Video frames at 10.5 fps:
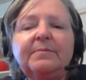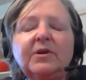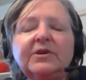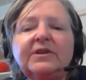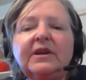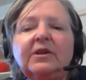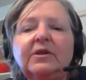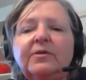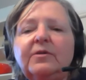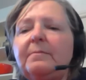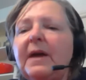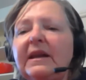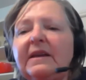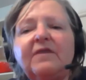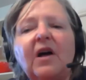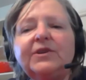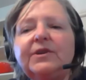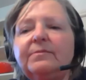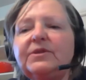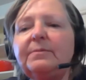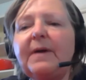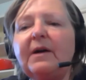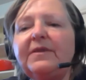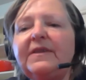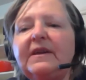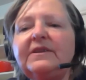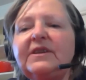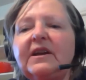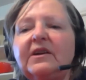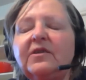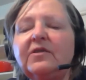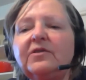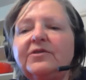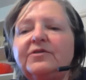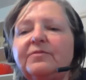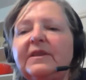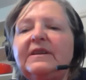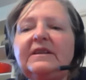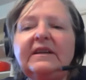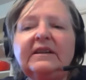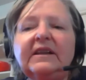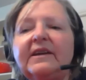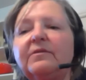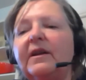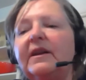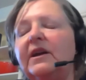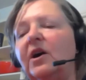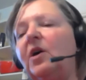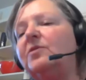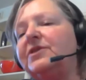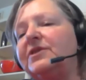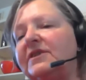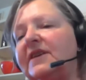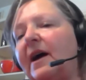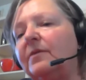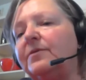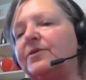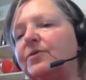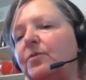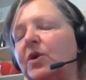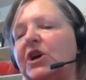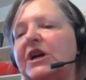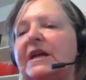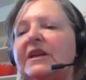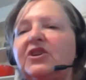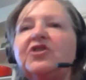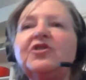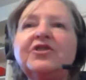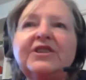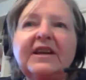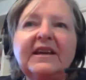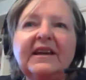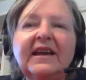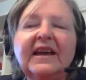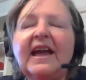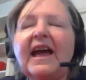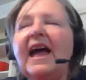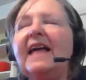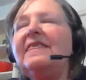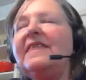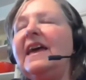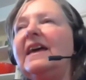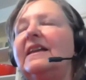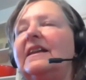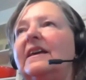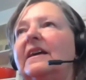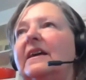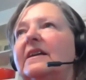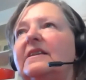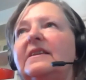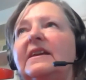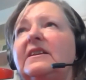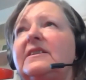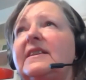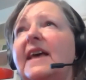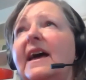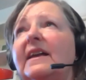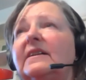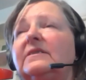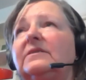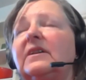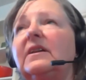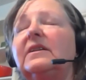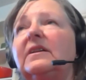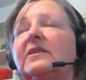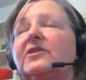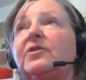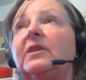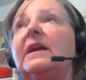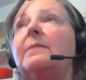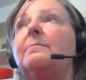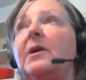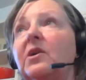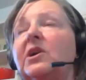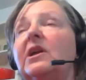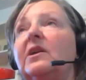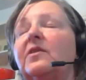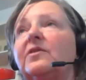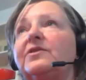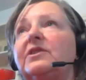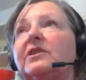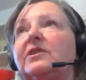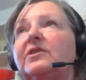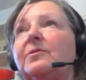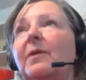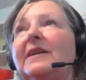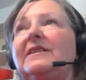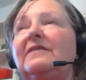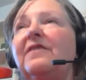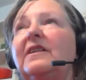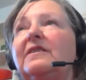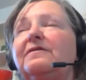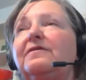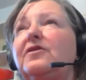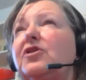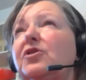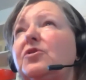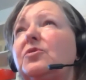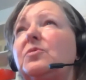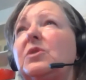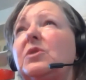books include many volumes about things that girls really did, like running a hostess house or nursing, and then things that certainly American girls didn't do. I did find a few